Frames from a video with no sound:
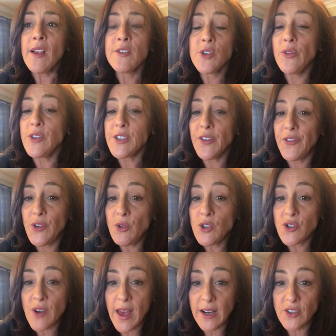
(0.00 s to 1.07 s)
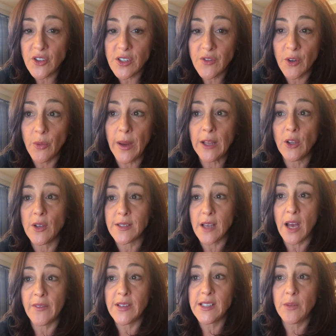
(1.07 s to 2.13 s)
so there's a few strategies for weight loss.
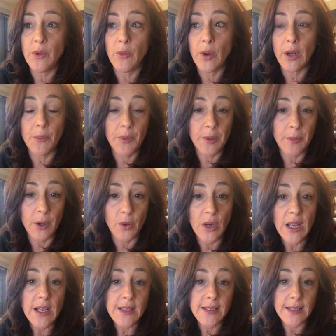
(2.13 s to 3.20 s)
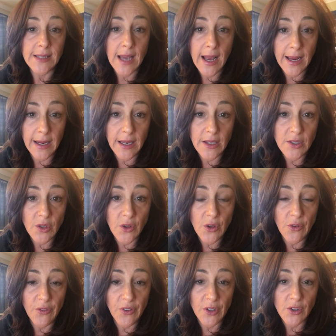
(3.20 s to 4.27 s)
Obviously, we want to promote satiety so that
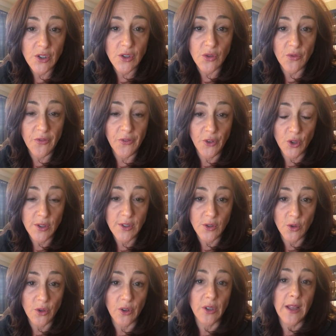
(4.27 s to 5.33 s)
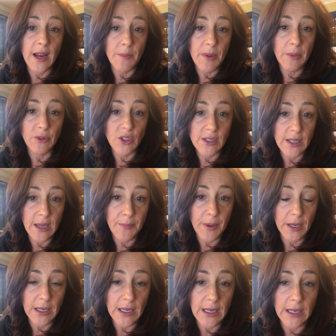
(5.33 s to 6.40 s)
you feel full sooner. A lot of people just keep
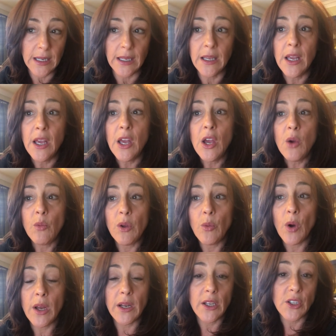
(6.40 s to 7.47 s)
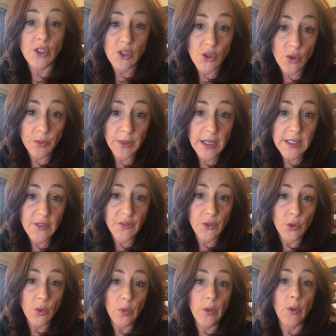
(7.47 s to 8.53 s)
on eating. We want to consume less
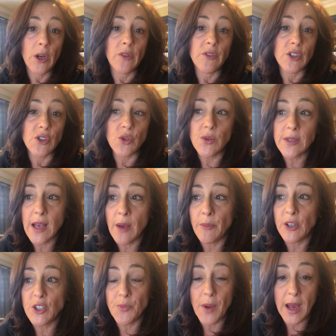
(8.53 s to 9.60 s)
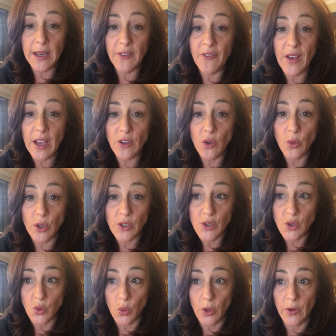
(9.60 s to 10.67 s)
food. We want to reduce how much body fat you are
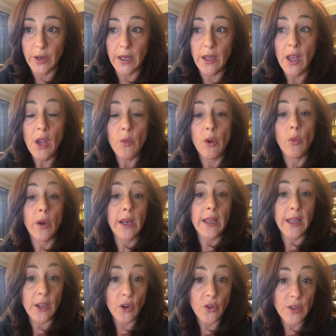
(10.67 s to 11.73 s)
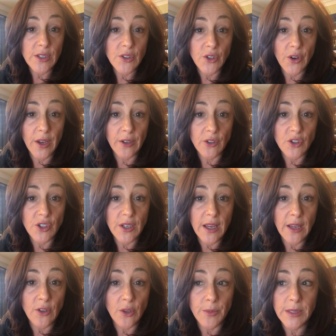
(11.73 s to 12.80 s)
storing. We want to increase your energy
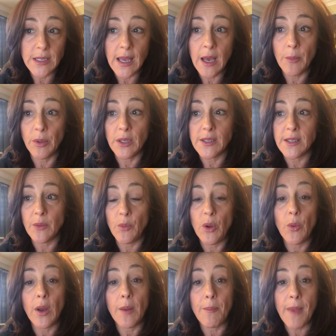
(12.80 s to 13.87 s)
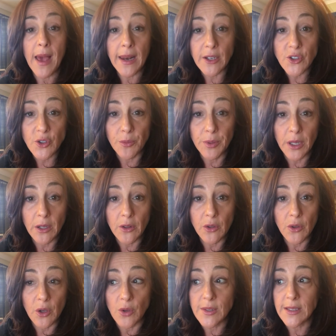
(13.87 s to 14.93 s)
and your metabolism. We want to manage your blood
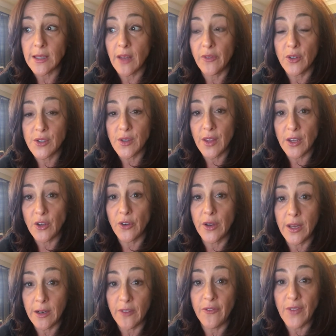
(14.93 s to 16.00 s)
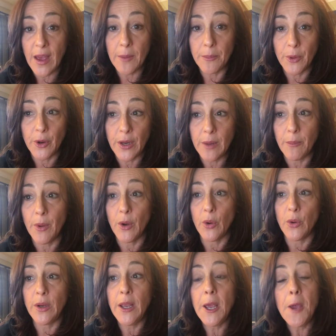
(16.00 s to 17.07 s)
glucose level so that you're in a fat burning
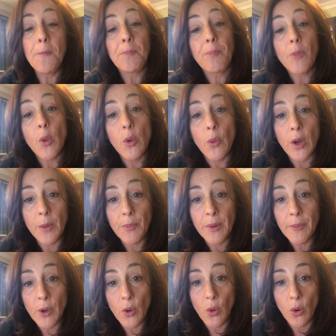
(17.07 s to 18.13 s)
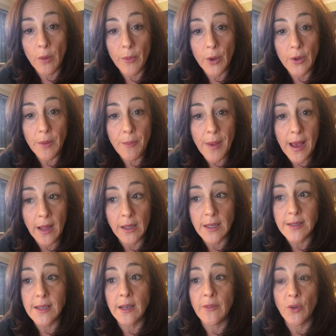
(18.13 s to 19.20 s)
mode. We want to promote hormone
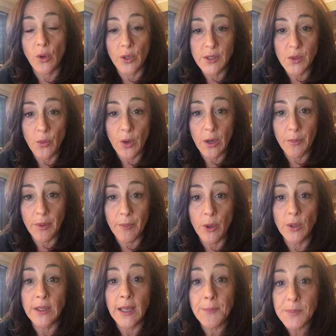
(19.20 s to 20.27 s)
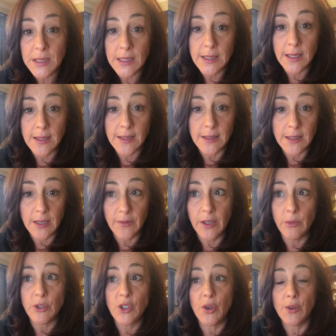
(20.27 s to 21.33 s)
imbalance, and of course, we want to promote leptin
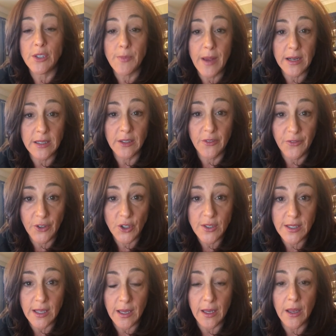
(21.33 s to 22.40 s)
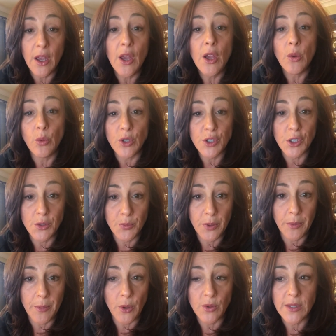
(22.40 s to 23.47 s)
sensitivity, which goes back to the first thing, which is
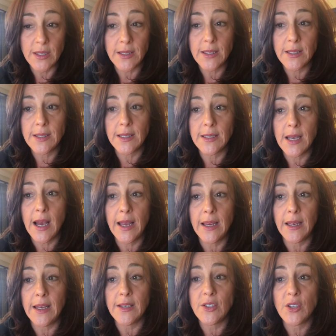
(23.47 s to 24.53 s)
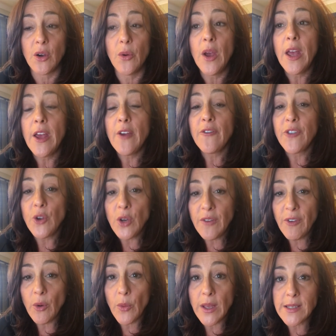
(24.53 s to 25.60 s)
promote satiety. So, a few
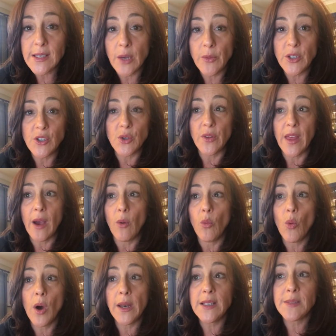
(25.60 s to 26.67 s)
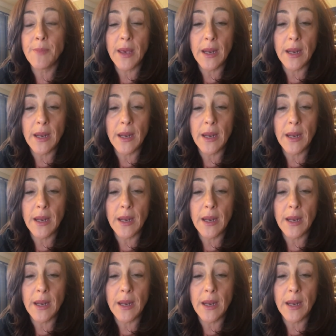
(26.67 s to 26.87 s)
different ways that we do that. One is